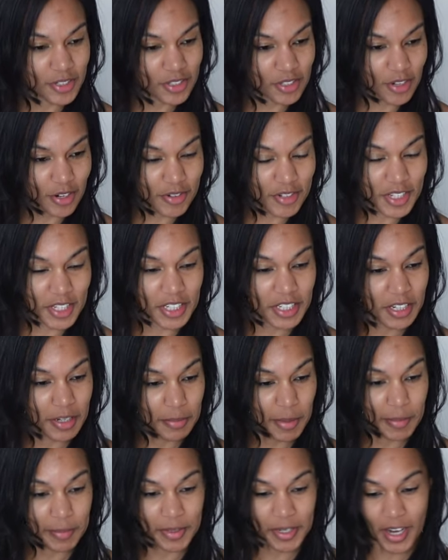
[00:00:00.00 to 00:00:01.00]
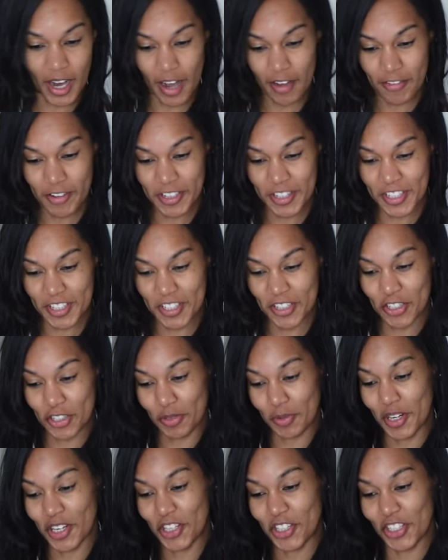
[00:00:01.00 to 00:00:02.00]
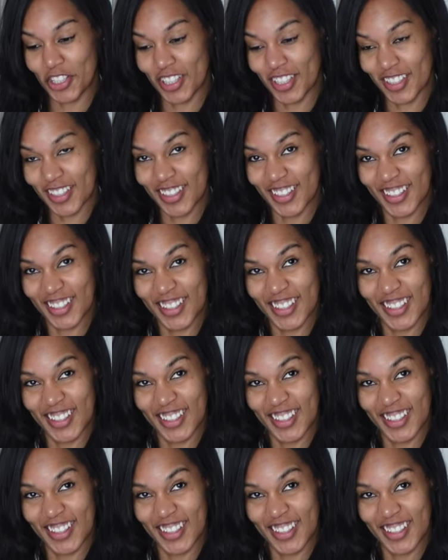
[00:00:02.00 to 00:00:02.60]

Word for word: So I was thinking about MacGyvering the situation,